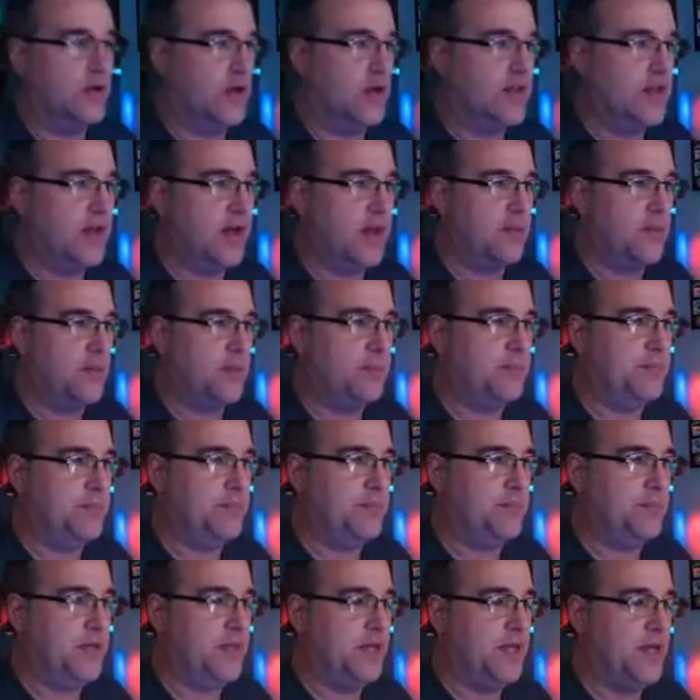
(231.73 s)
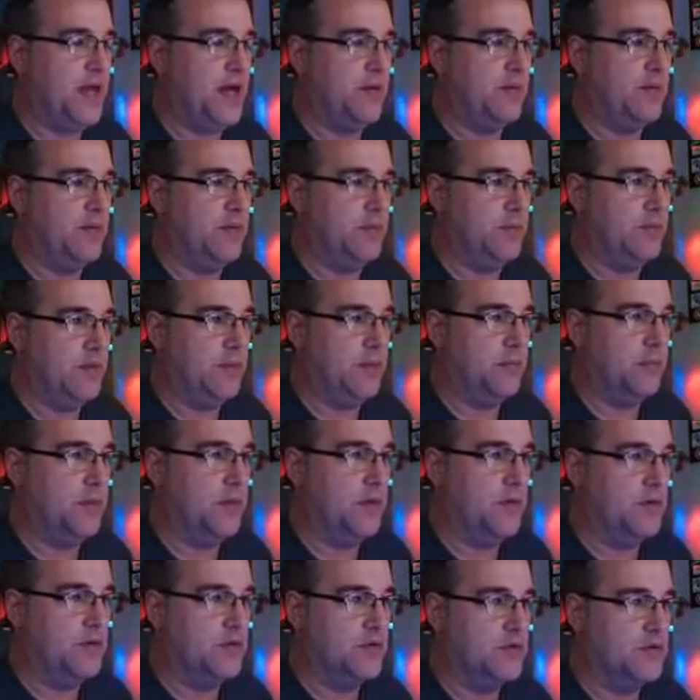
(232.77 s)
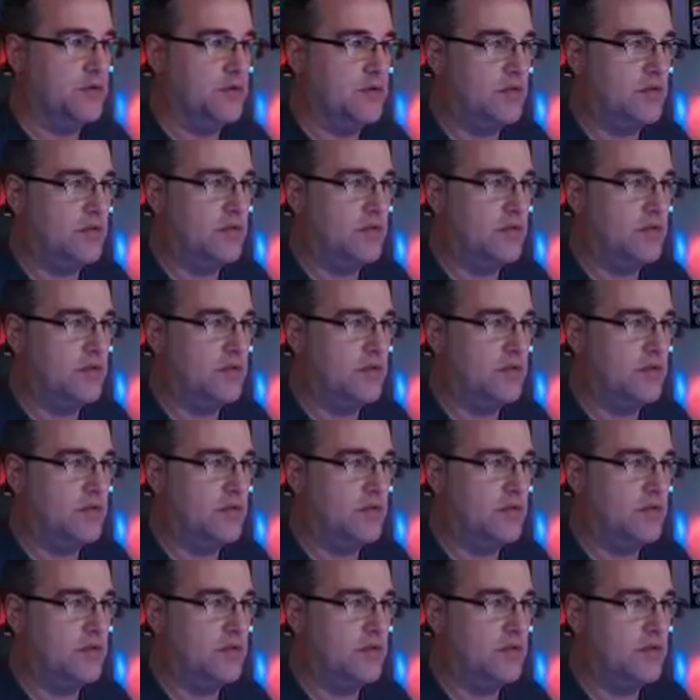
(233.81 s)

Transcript: I think I may have played that one the most.